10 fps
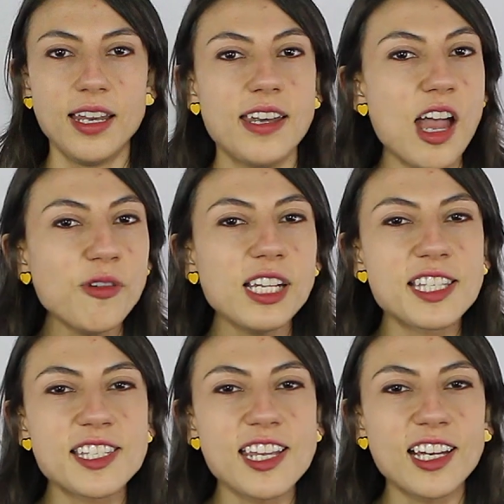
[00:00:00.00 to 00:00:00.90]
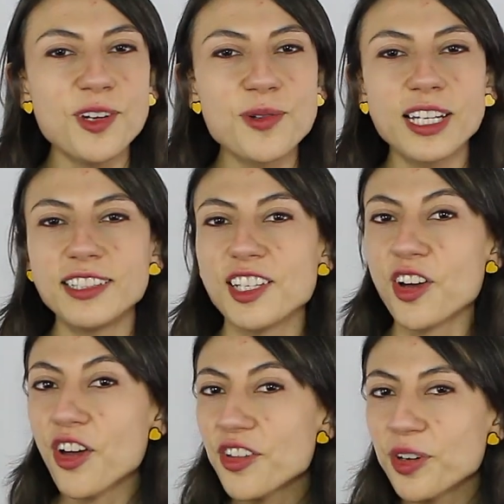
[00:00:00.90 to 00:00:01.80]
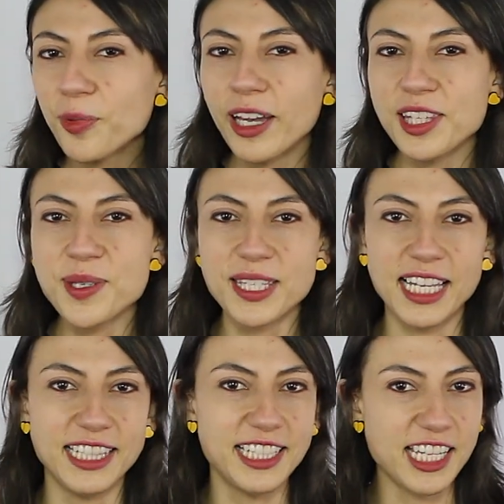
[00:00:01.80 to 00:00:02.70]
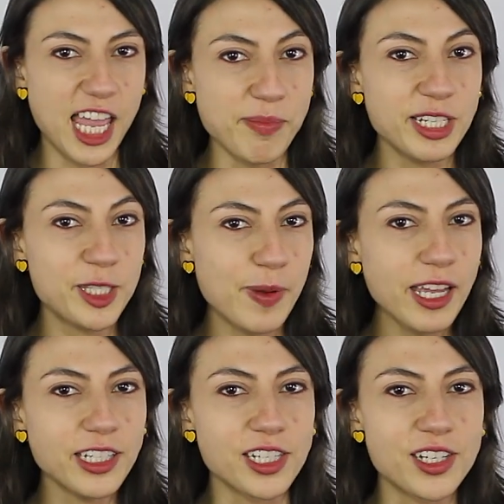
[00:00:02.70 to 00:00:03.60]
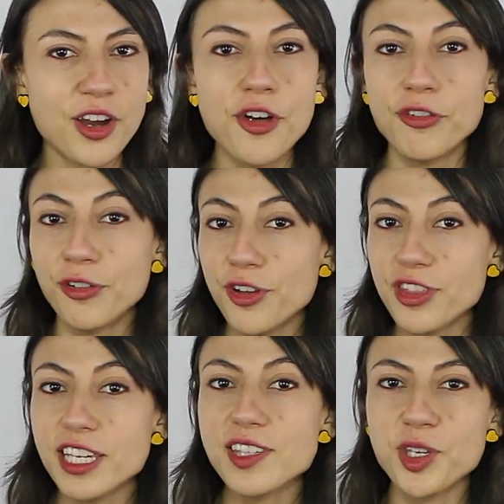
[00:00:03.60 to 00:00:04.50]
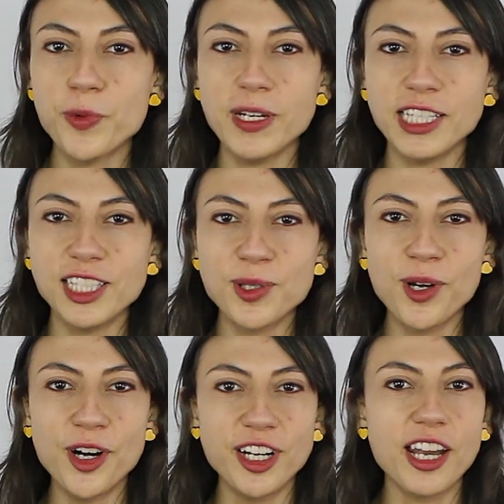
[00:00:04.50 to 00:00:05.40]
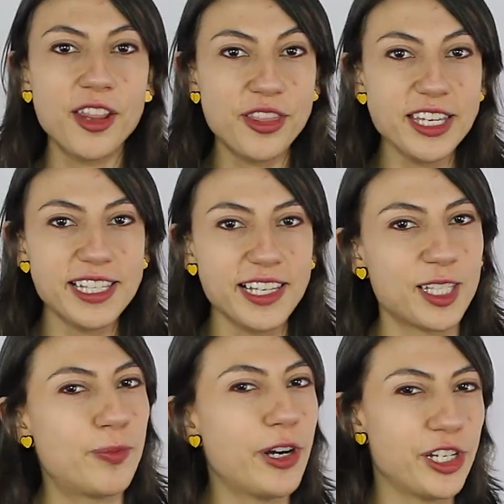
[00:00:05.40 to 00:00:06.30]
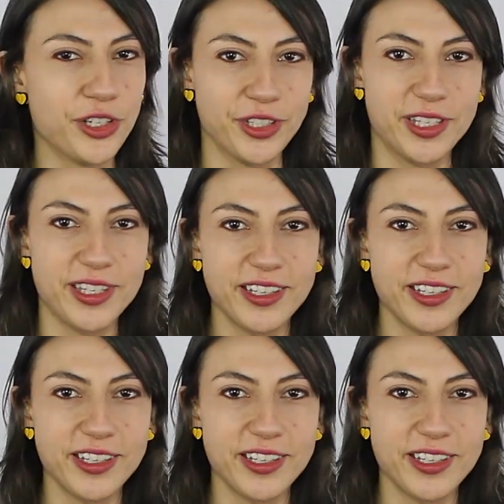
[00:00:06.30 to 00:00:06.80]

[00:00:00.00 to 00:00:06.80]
Now let's take a look at the other way to tell the time in Spanish. For this, you will need to learn these expressions.